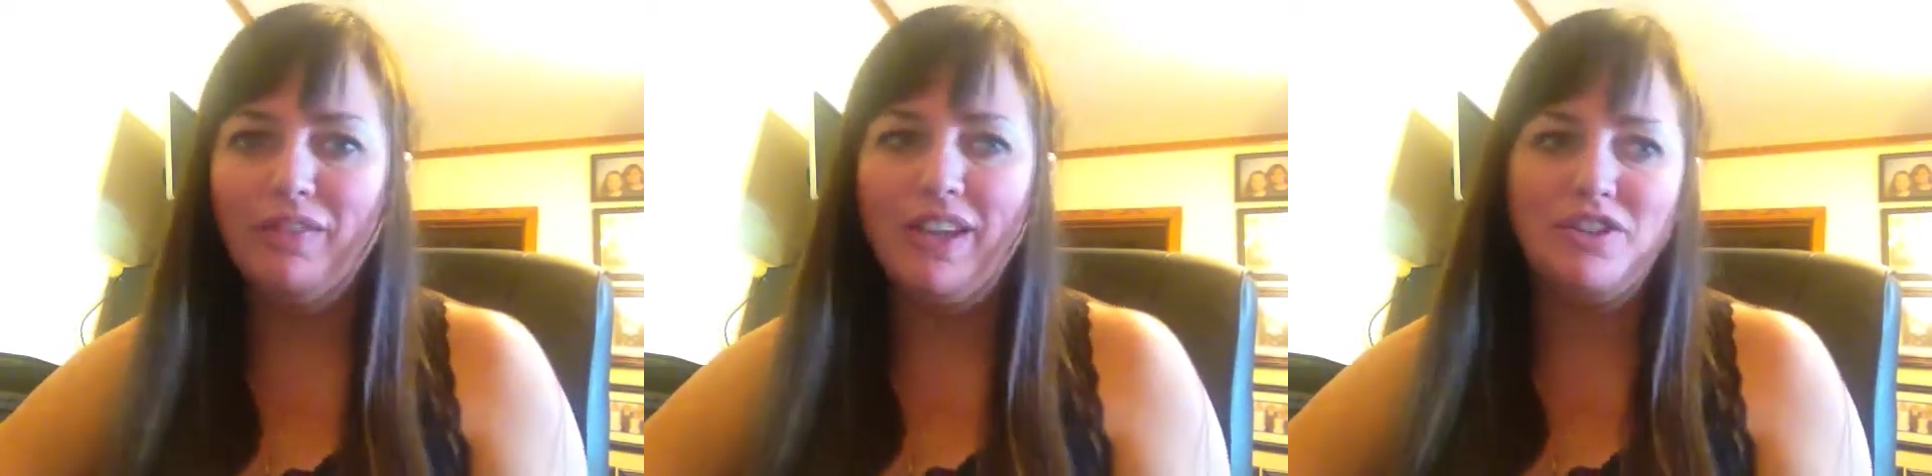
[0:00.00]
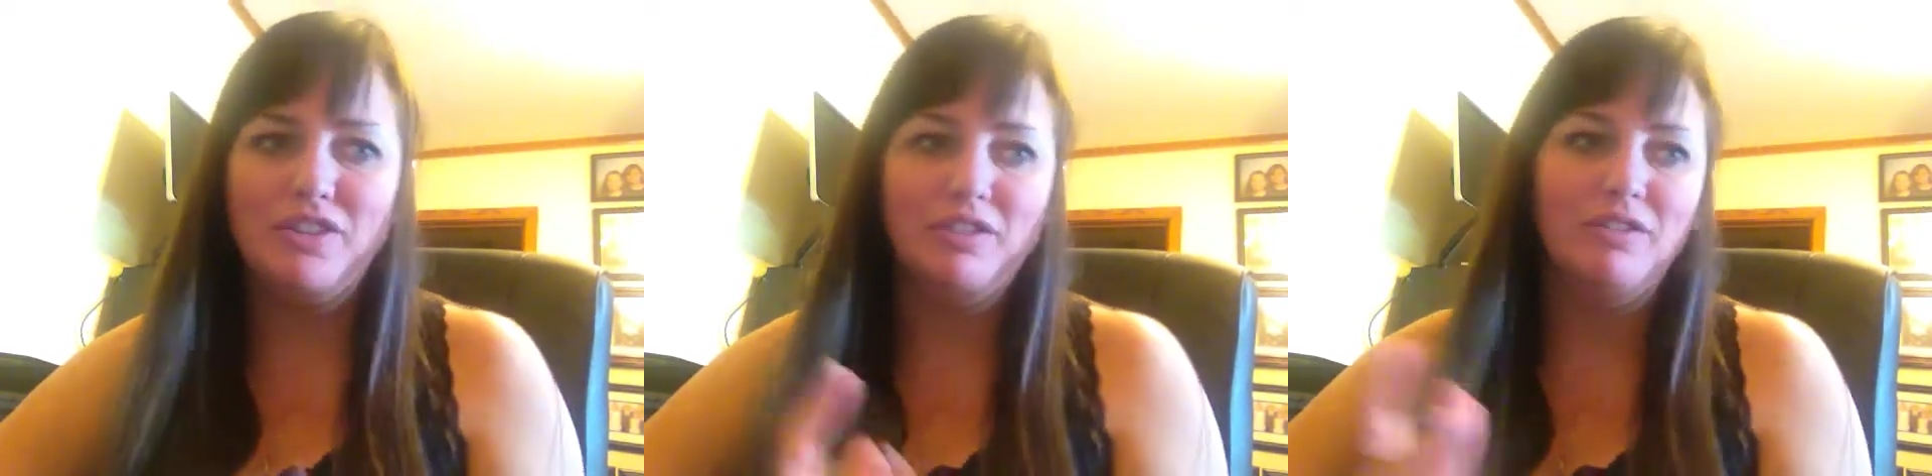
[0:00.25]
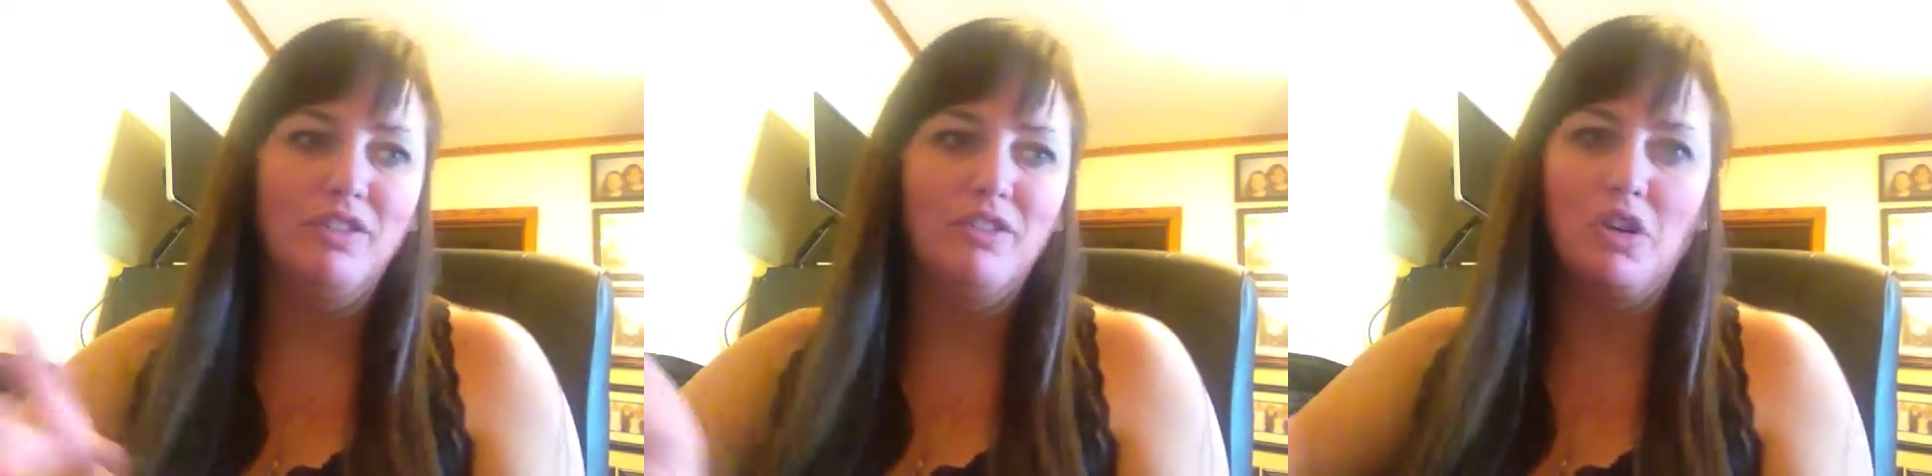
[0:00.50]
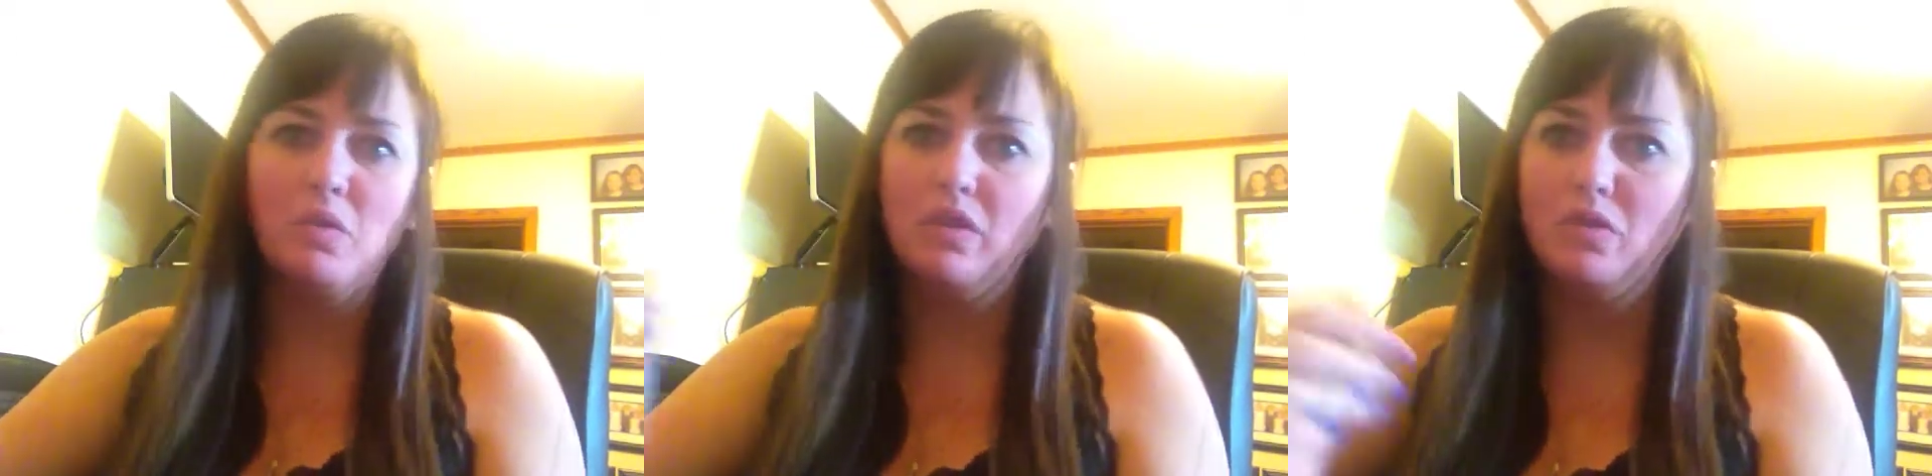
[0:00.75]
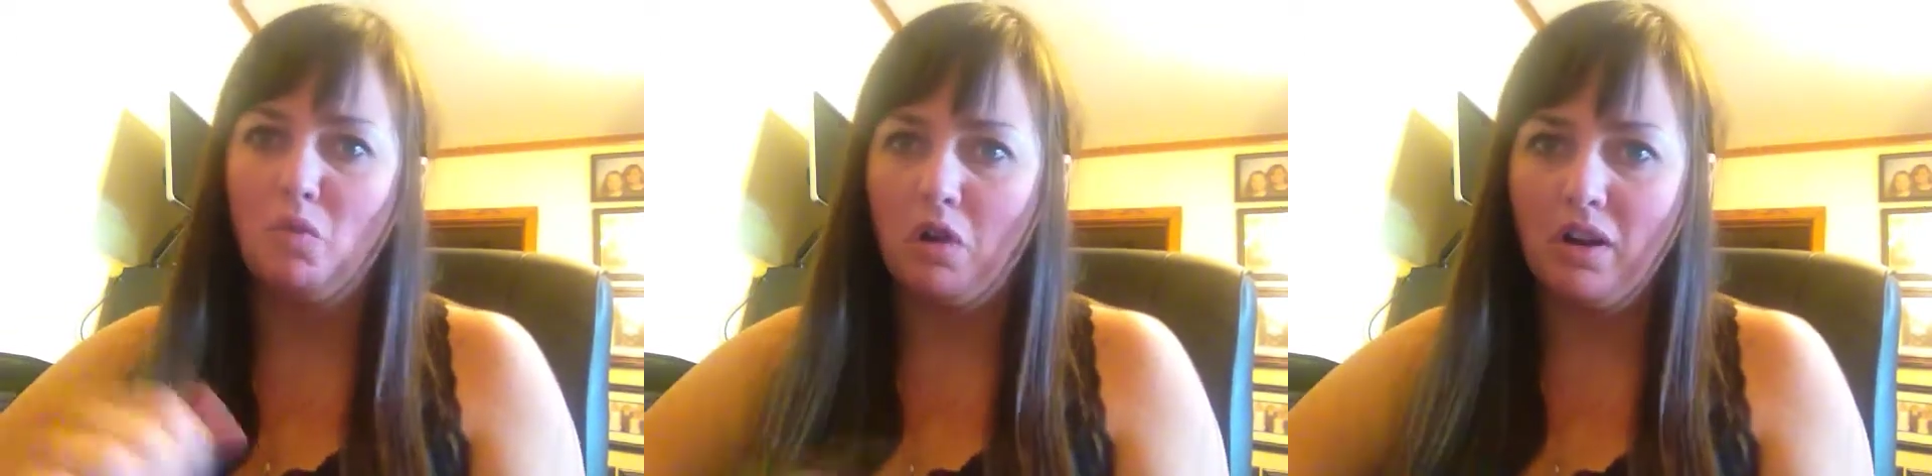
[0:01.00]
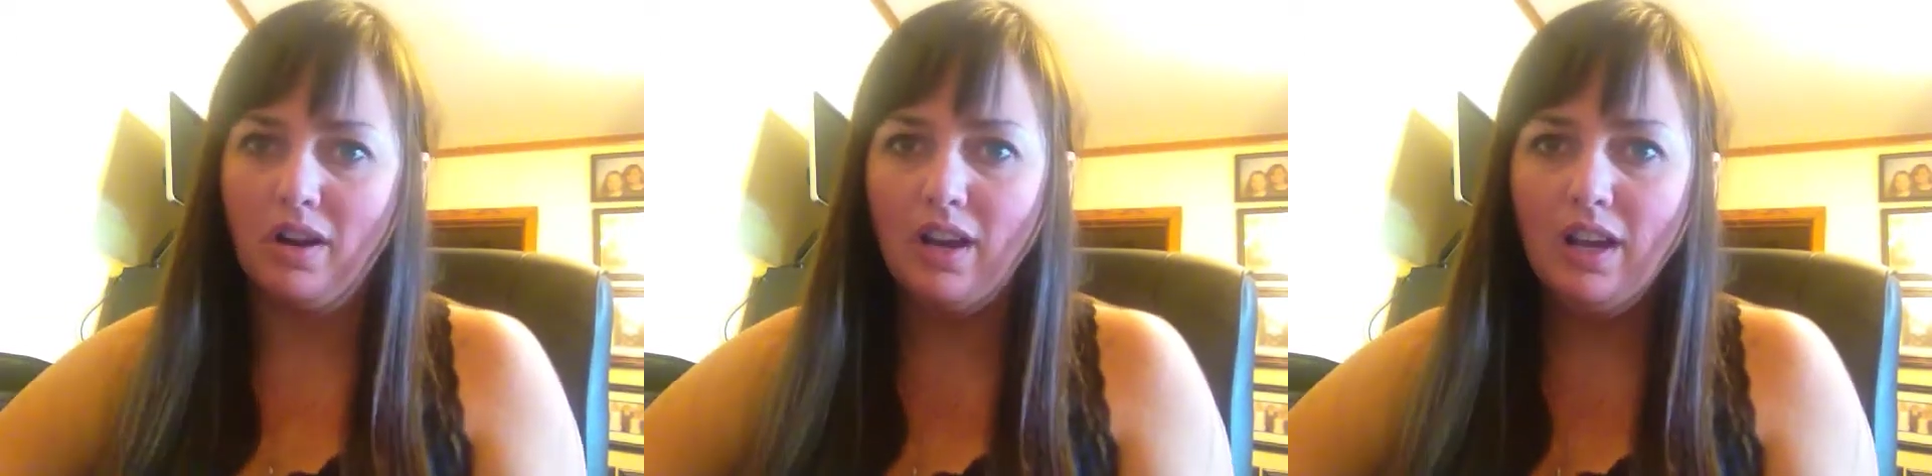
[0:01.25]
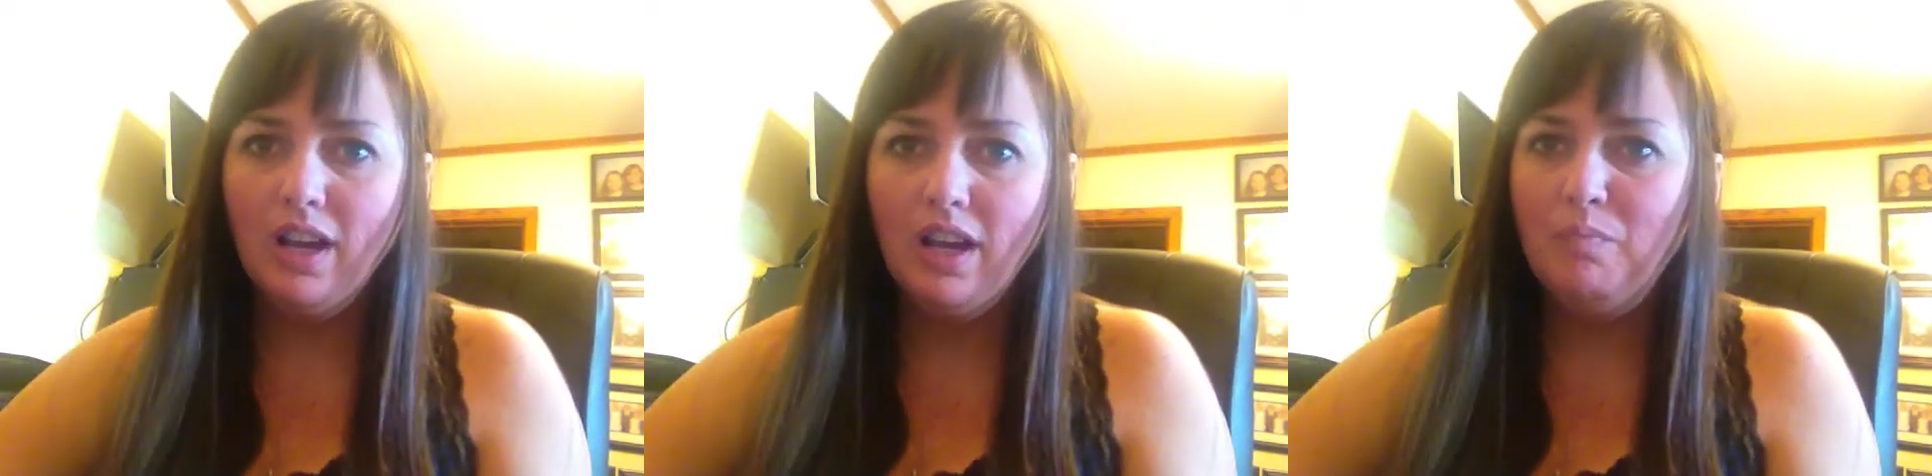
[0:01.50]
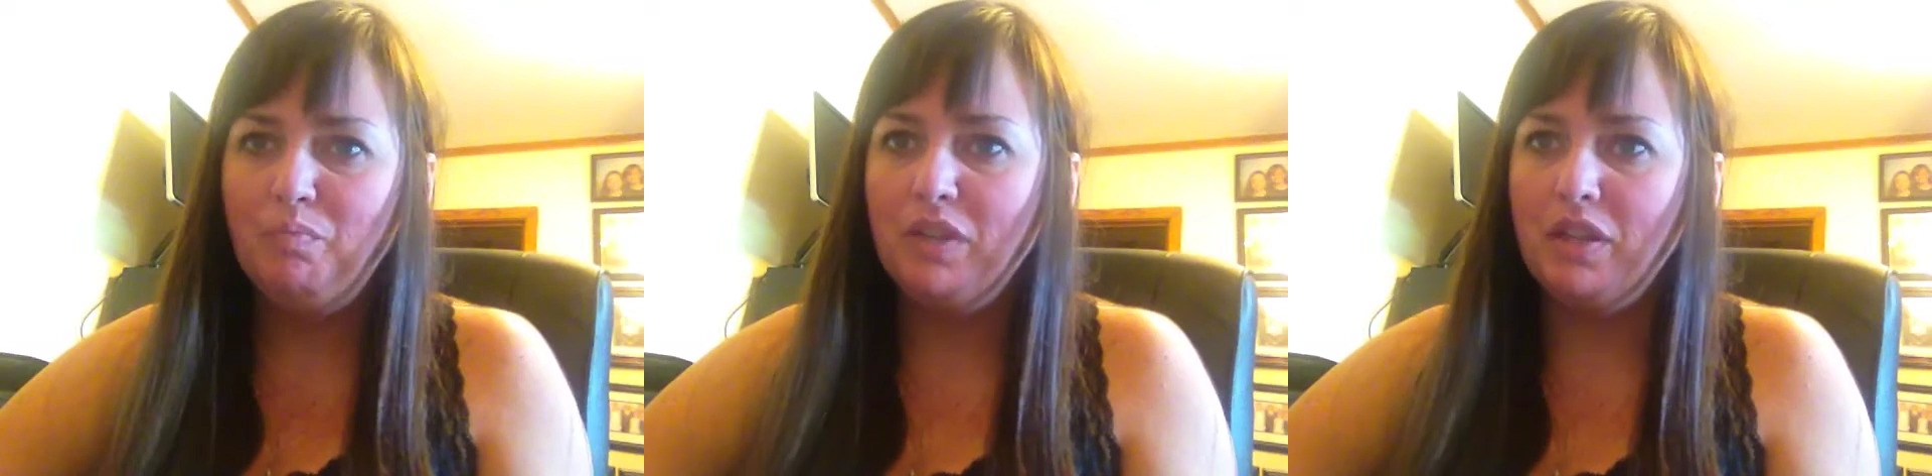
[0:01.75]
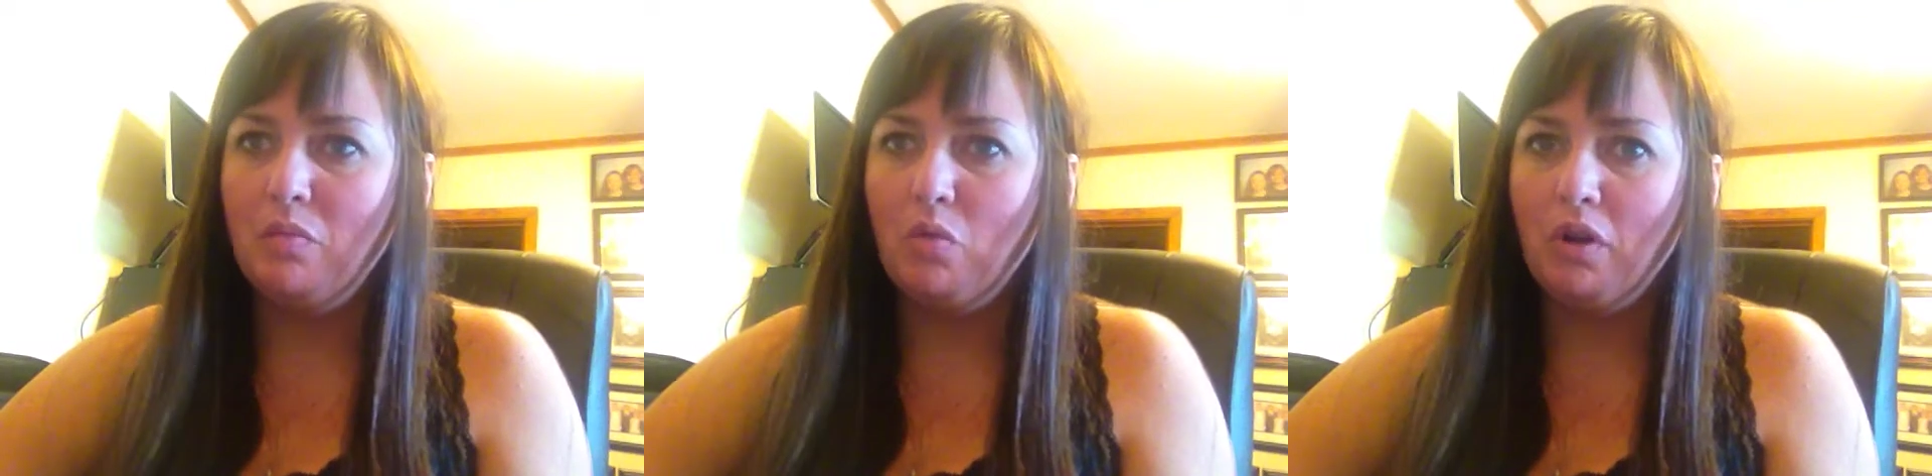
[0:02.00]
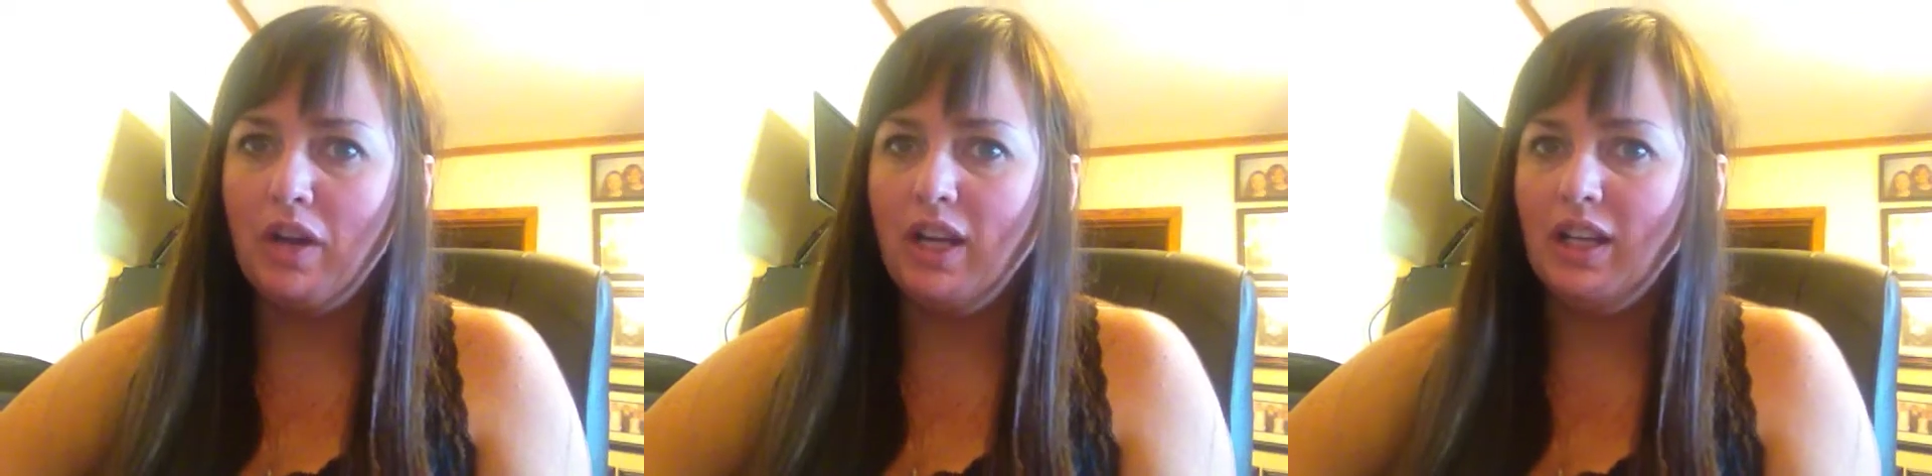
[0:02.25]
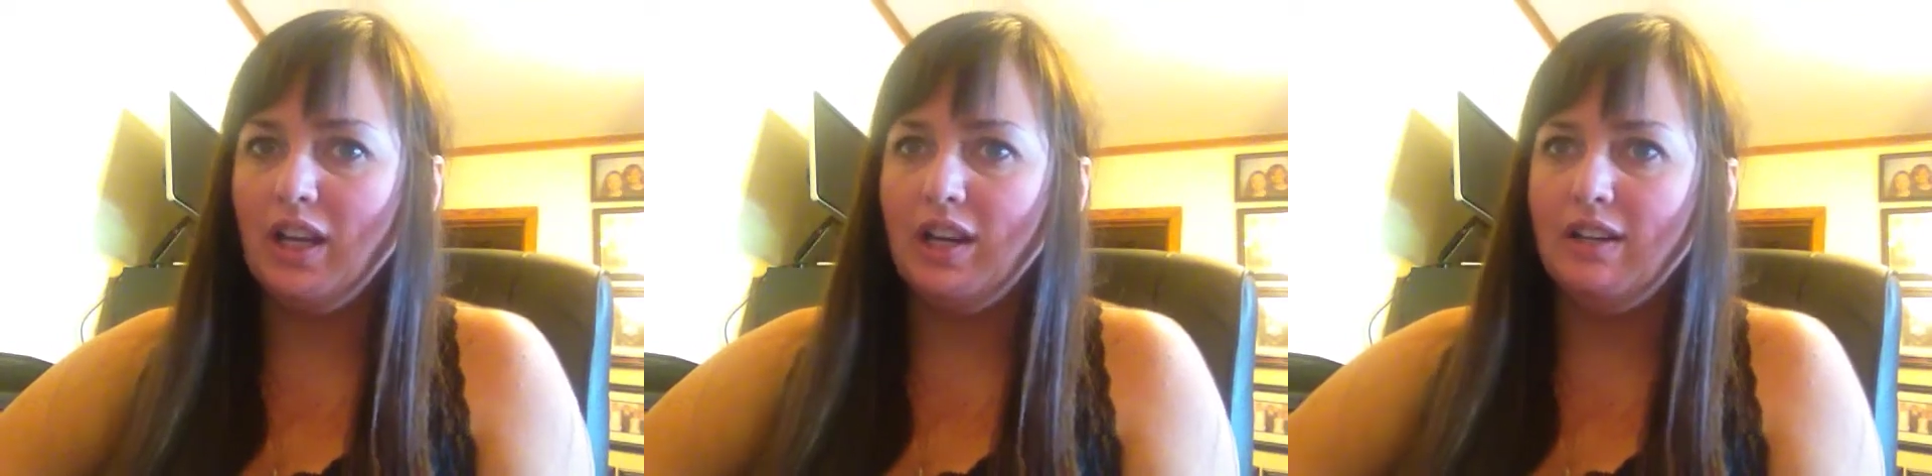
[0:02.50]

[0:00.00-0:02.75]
As you're going to work in the morning,